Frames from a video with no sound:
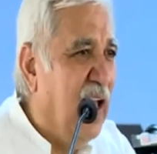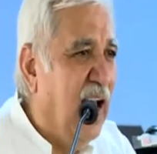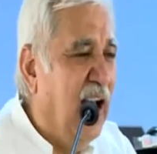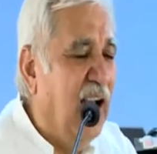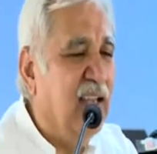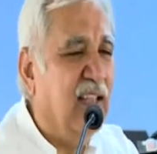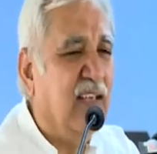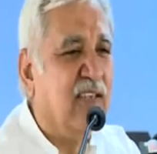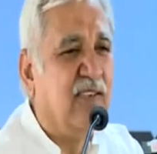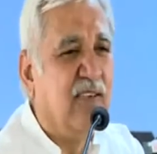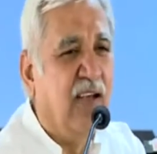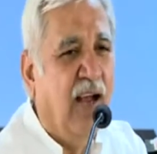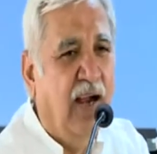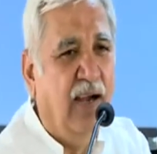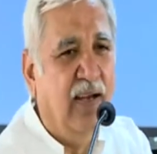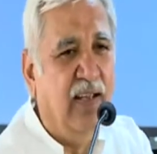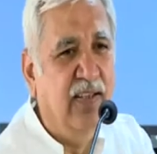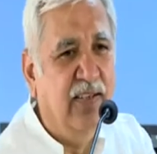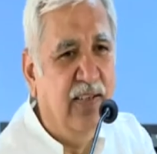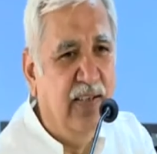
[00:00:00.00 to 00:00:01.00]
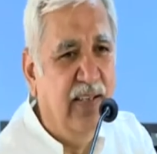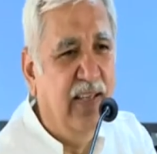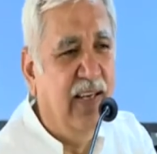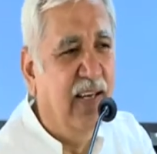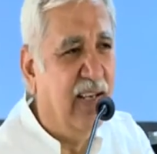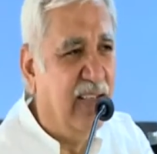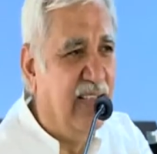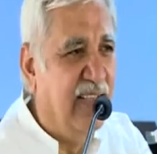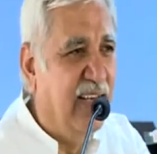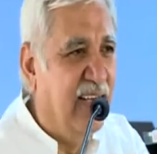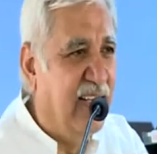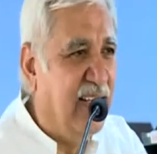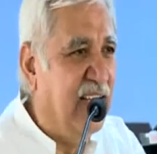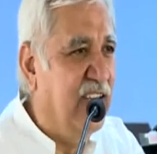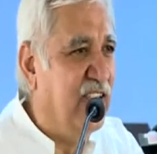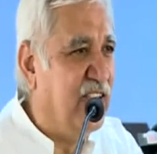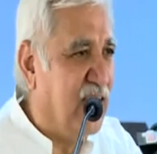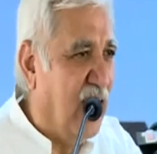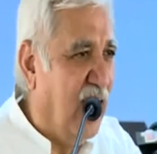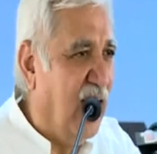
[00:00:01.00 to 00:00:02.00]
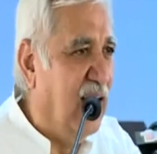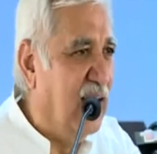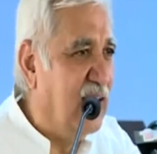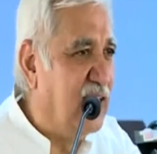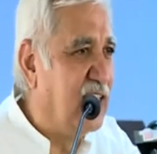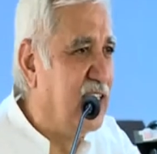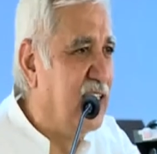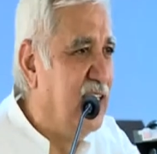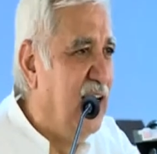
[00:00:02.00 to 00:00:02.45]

and the site engineer there in charge,